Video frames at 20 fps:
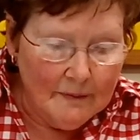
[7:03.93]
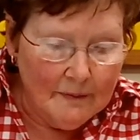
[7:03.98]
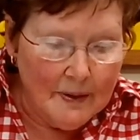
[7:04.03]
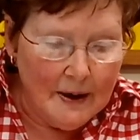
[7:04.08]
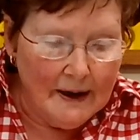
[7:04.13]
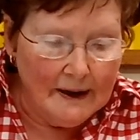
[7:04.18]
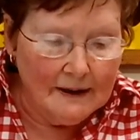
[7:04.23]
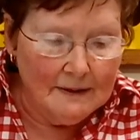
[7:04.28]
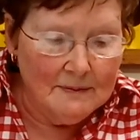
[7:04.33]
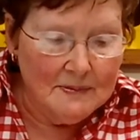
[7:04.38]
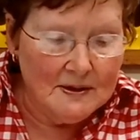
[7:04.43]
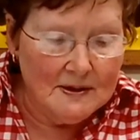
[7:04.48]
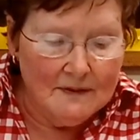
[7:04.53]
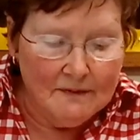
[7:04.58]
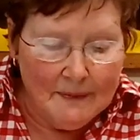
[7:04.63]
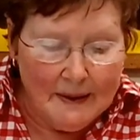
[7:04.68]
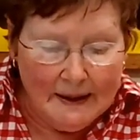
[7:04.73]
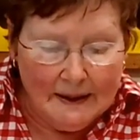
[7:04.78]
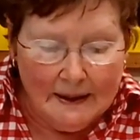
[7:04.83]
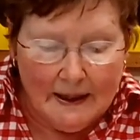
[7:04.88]
bottoms
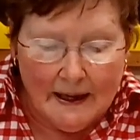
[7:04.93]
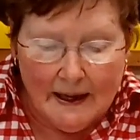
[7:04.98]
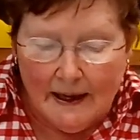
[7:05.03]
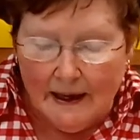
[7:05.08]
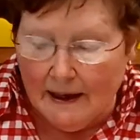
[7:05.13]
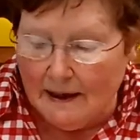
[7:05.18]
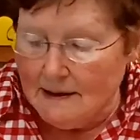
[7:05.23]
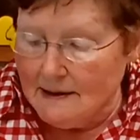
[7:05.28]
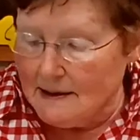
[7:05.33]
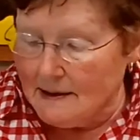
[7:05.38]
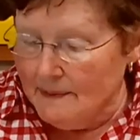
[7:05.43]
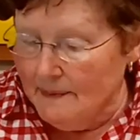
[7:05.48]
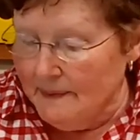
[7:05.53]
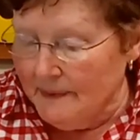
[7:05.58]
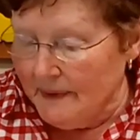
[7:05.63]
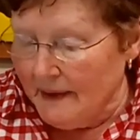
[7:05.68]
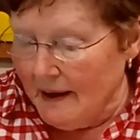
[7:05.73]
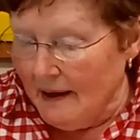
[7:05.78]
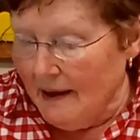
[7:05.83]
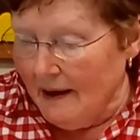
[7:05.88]
of my legs,
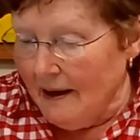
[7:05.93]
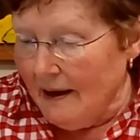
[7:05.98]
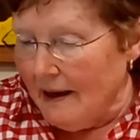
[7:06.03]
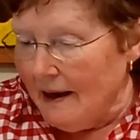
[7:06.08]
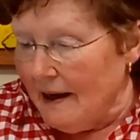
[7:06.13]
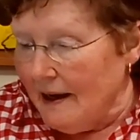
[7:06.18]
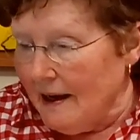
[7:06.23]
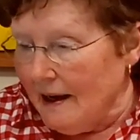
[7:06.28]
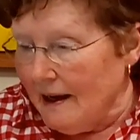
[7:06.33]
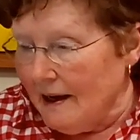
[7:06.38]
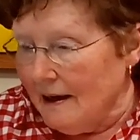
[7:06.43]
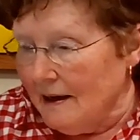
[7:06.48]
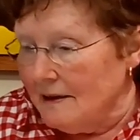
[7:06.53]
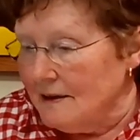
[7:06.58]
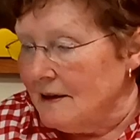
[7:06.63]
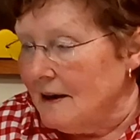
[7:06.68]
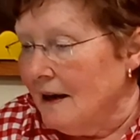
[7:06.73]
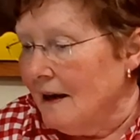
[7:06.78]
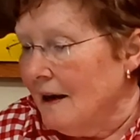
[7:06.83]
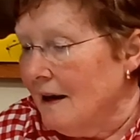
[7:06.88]

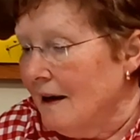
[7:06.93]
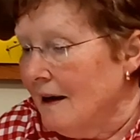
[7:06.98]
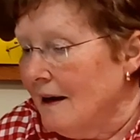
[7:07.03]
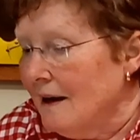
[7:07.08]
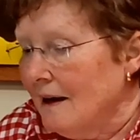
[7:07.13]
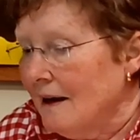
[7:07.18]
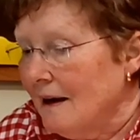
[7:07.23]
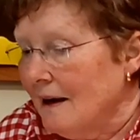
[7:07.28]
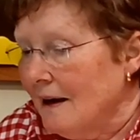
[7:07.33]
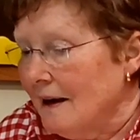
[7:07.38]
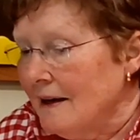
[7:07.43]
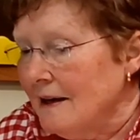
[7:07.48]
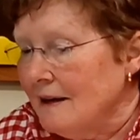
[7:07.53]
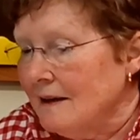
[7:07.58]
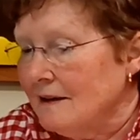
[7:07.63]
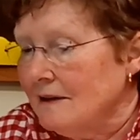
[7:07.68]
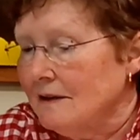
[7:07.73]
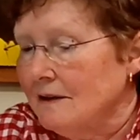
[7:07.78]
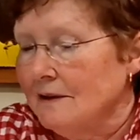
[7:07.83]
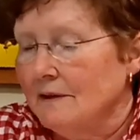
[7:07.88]
and I
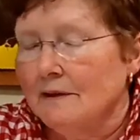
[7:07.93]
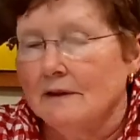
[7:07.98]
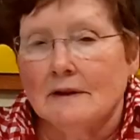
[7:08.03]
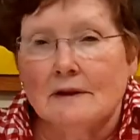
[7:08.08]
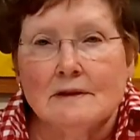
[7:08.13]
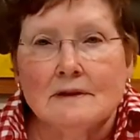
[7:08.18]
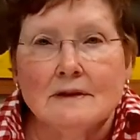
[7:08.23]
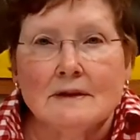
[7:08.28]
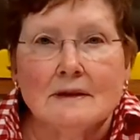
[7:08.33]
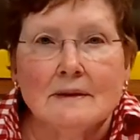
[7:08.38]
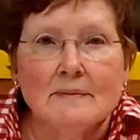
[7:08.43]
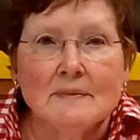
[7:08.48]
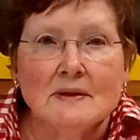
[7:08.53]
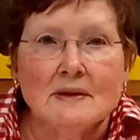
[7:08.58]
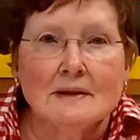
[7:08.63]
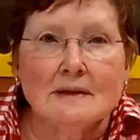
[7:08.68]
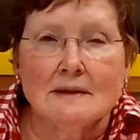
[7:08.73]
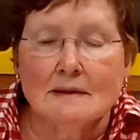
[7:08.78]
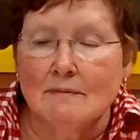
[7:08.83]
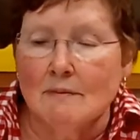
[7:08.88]
included some
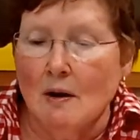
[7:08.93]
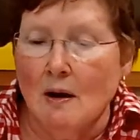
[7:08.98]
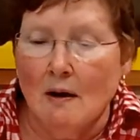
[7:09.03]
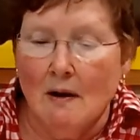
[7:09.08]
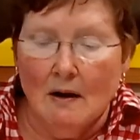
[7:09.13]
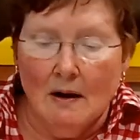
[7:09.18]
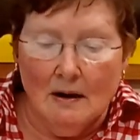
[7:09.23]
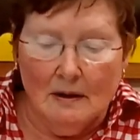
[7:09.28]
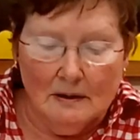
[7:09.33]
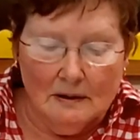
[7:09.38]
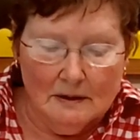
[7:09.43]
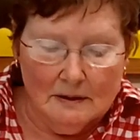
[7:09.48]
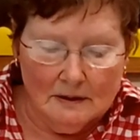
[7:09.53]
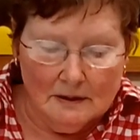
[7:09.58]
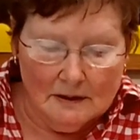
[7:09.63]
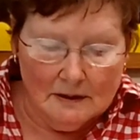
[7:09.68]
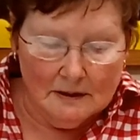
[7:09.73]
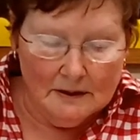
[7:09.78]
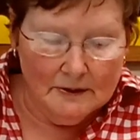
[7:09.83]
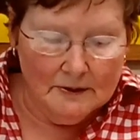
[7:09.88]
small
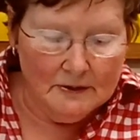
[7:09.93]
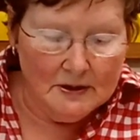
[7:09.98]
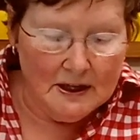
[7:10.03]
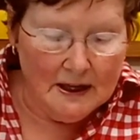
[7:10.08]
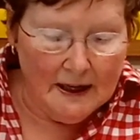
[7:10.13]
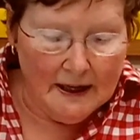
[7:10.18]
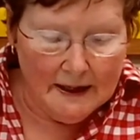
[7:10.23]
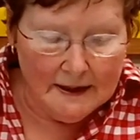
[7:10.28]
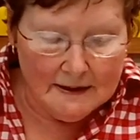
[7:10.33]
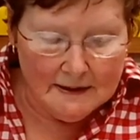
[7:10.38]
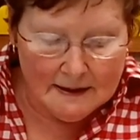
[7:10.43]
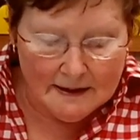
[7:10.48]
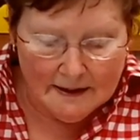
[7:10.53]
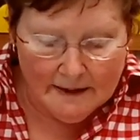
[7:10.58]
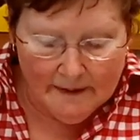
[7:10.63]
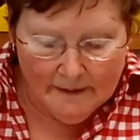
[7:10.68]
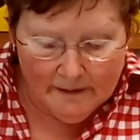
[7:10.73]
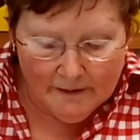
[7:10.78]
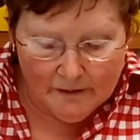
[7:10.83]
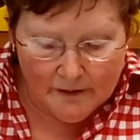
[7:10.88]
glue dots
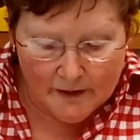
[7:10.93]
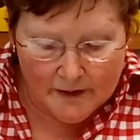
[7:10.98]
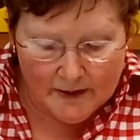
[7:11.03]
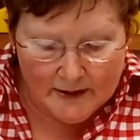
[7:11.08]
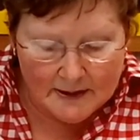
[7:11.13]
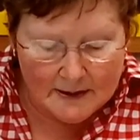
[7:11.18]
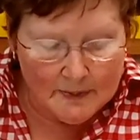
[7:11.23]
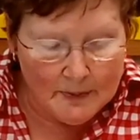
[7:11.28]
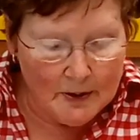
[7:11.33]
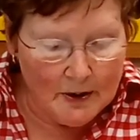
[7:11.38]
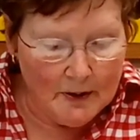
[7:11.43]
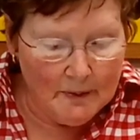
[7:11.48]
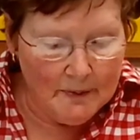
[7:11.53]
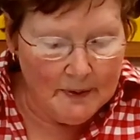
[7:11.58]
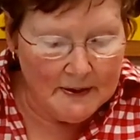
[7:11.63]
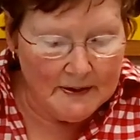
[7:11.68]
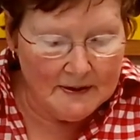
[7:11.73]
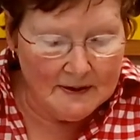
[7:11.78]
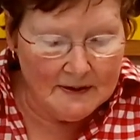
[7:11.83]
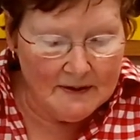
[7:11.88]
for this
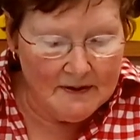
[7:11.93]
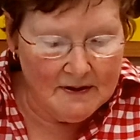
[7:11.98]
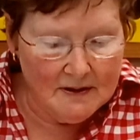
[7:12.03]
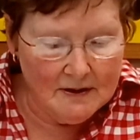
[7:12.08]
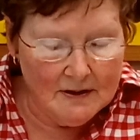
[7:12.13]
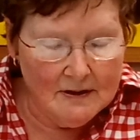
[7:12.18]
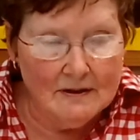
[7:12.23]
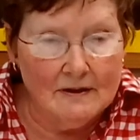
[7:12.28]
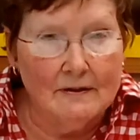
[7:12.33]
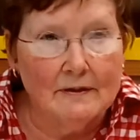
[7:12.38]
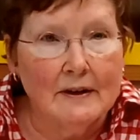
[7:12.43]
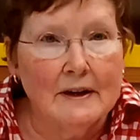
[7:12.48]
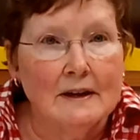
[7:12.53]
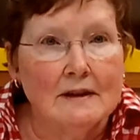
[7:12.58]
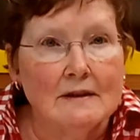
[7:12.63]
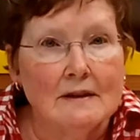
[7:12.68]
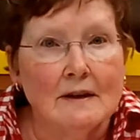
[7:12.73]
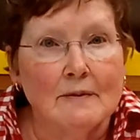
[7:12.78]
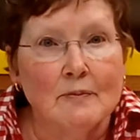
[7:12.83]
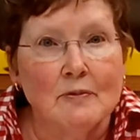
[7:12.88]
purpose so that you don't
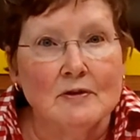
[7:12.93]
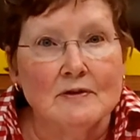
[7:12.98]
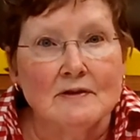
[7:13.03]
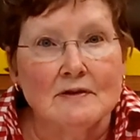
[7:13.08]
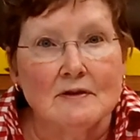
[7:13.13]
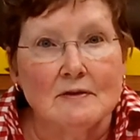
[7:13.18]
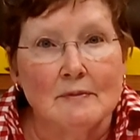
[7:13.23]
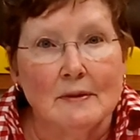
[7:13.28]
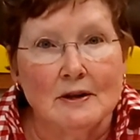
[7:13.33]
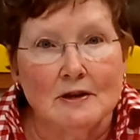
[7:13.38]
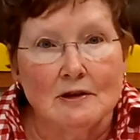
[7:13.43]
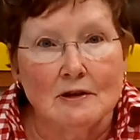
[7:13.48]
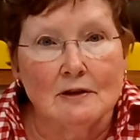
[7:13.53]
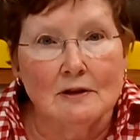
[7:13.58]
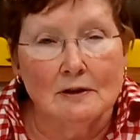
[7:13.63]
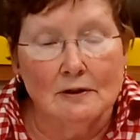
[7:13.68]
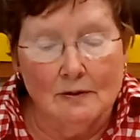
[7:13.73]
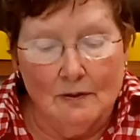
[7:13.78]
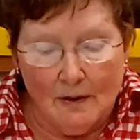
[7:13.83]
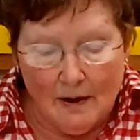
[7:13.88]
end up with so much
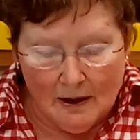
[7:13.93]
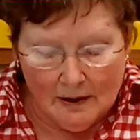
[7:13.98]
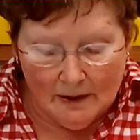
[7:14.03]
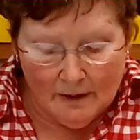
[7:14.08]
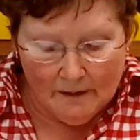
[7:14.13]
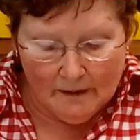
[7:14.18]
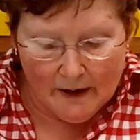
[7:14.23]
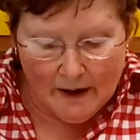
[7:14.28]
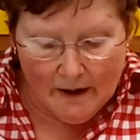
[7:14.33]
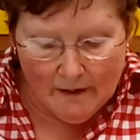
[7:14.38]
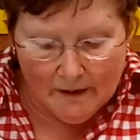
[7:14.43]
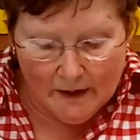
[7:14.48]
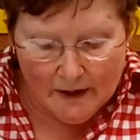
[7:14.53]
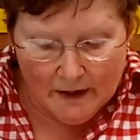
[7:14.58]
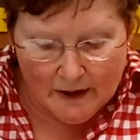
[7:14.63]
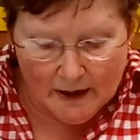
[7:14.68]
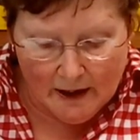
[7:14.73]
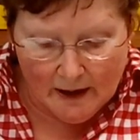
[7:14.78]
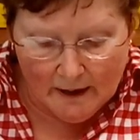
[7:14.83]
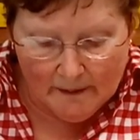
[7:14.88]
glue all over
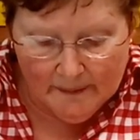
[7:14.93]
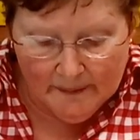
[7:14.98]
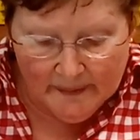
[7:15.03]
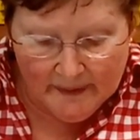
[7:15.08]
everything.